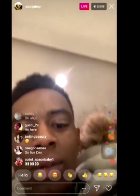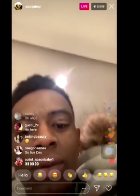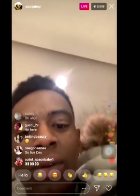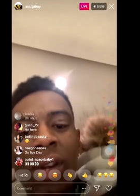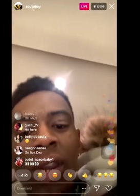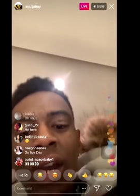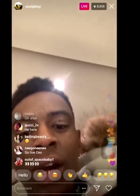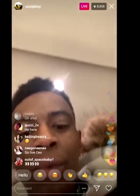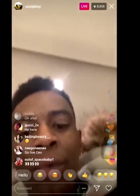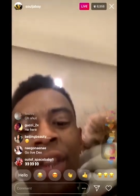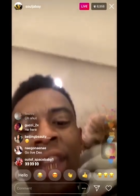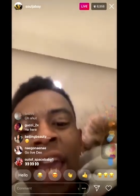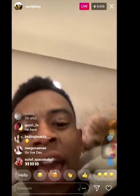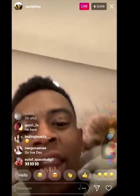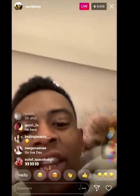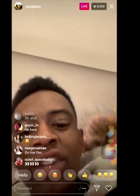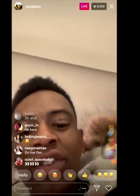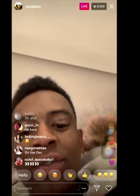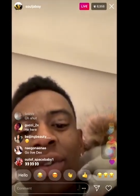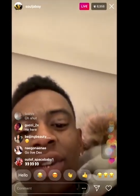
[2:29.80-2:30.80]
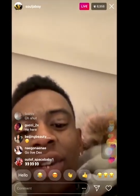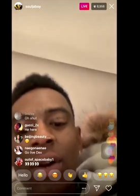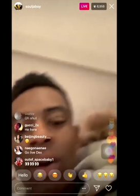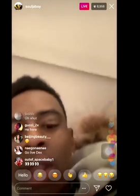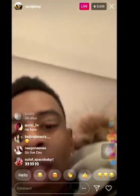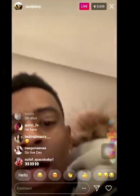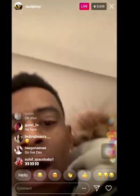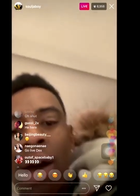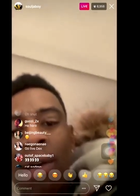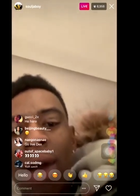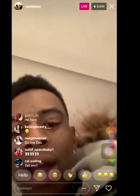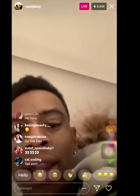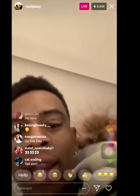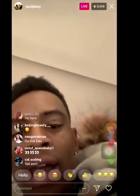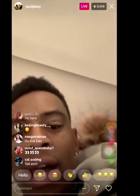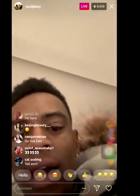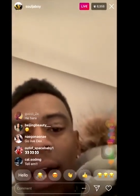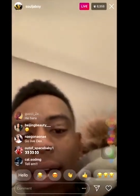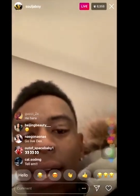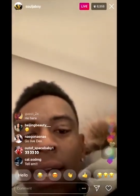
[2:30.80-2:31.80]
Nigga, we got the streets on lock right
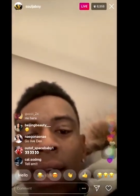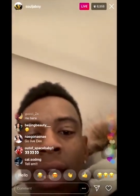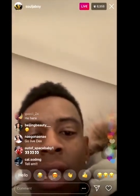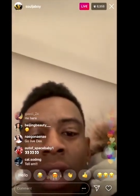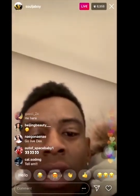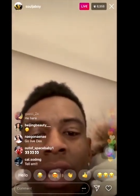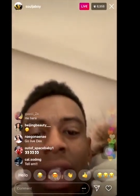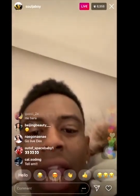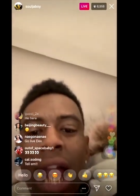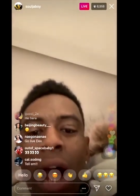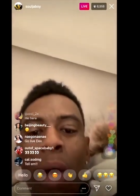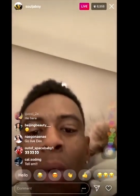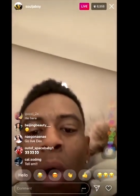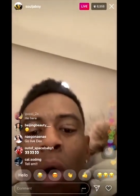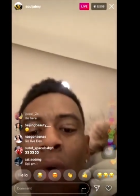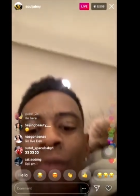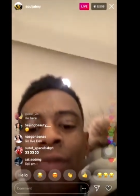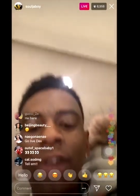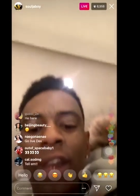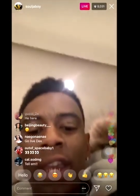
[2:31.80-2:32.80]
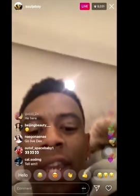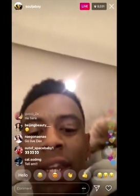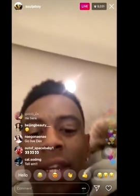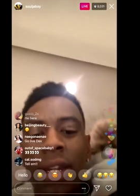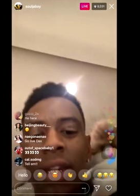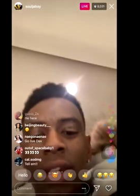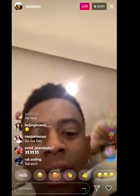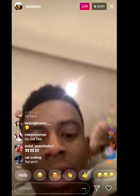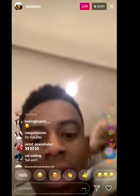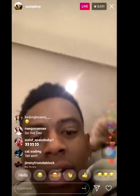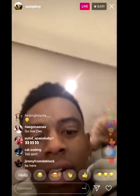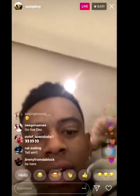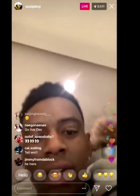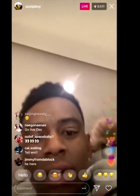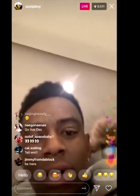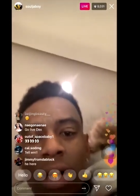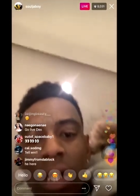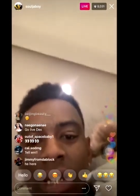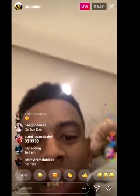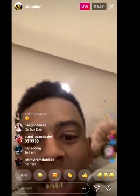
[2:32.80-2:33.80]
now. Shout out Roe Vicky. You
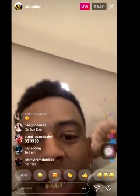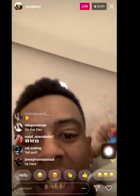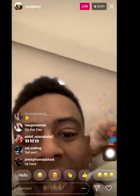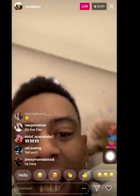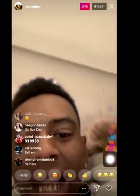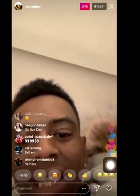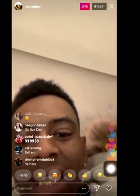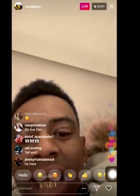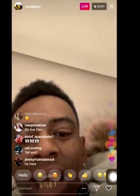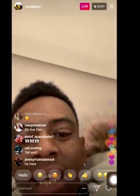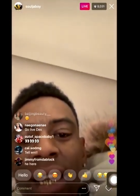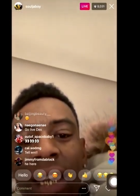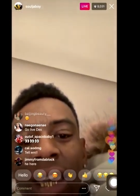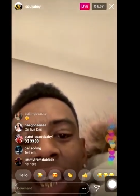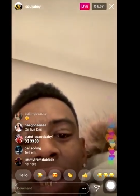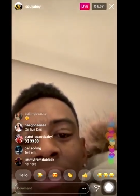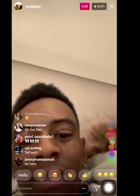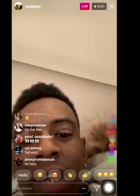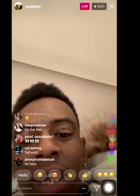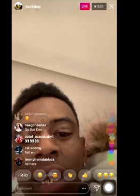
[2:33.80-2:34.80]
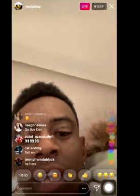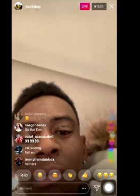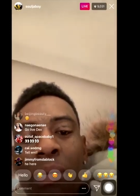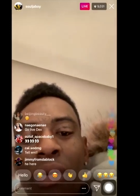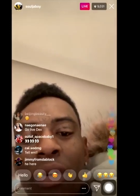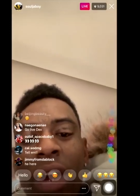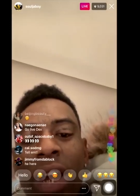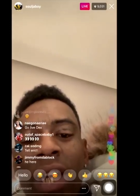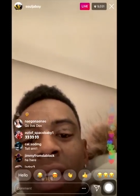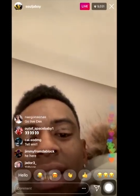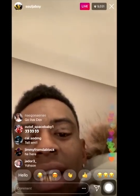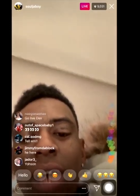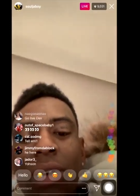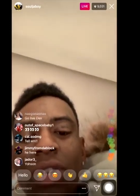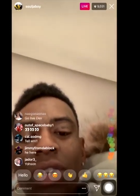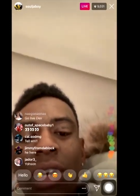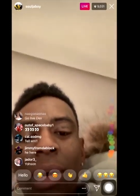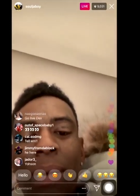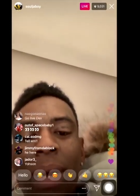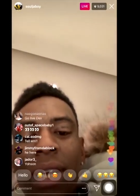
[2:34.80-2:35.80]
know what I'm saying? Shout out Take Keith, King Press, South
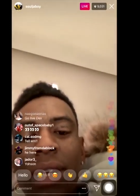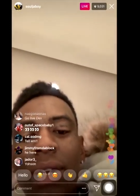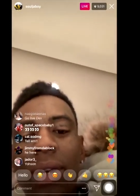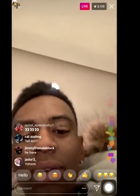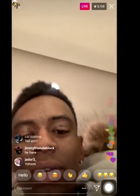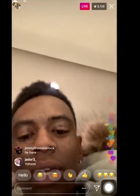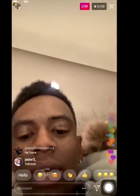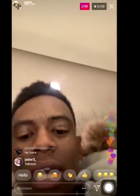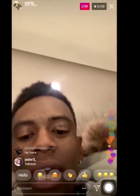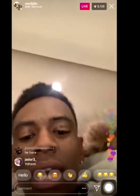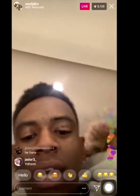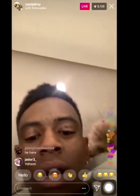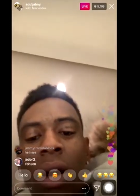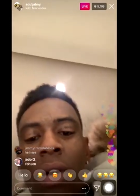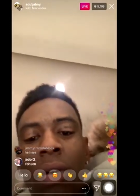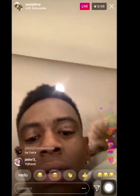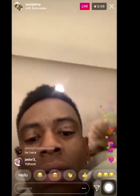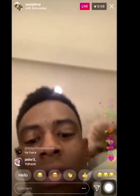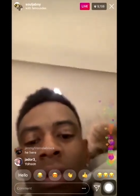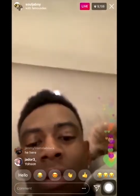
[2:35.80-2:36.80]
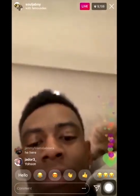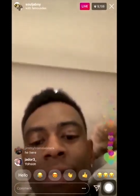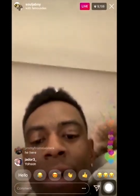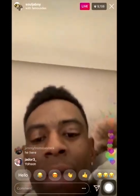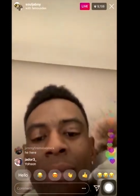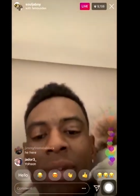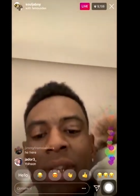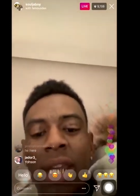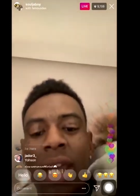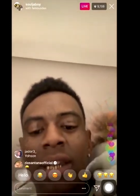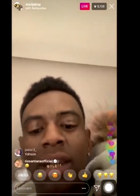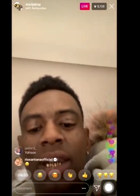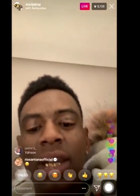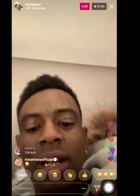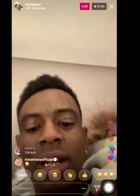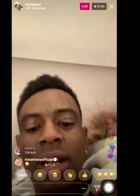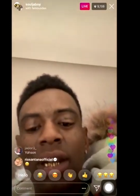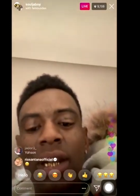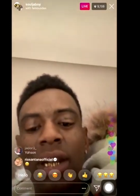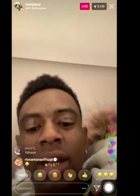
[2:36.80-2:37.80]
Stuff, S O D. There you go. Famous Dex. Get
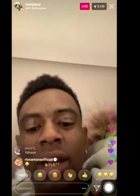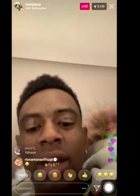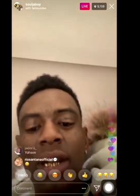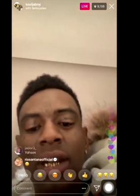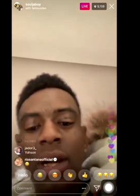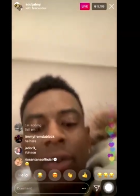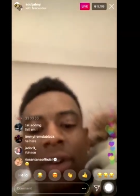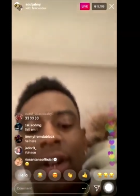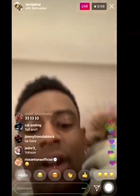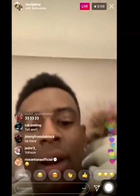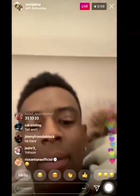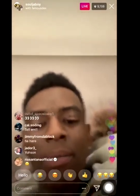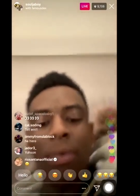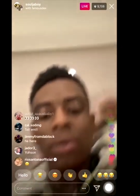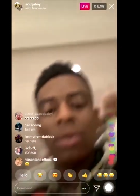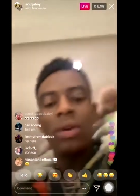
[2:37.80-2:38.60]
on camera.